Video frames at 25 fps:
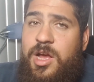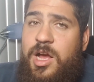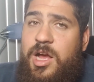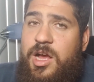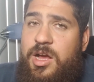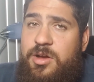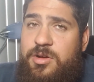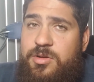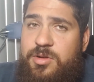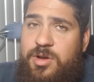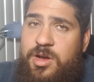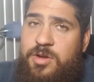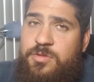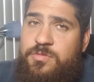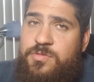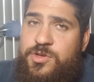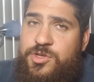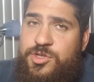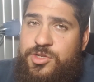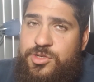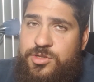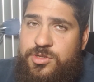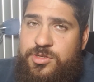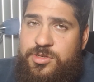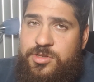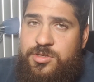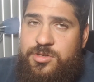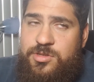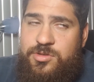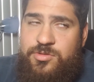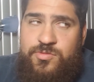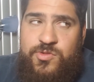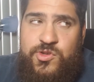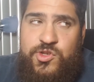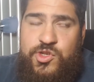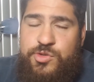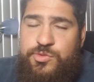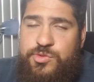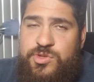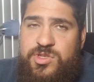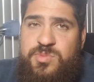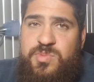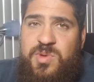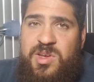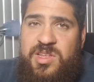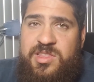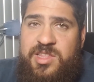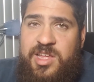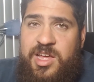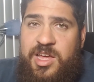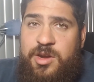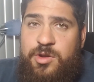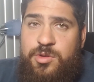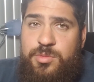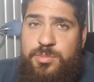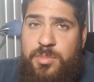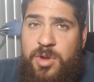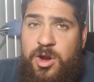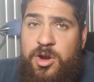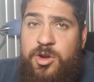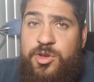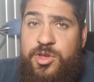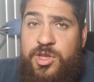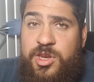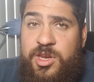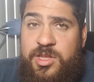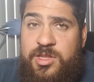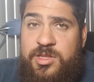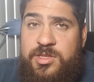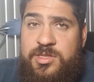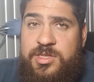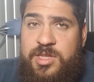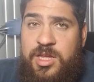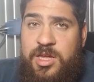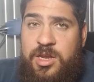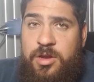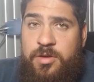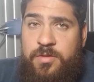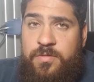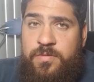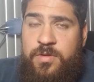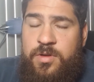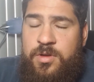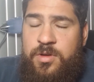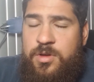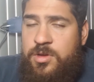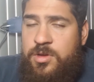I wish you would spend that on marketing instead of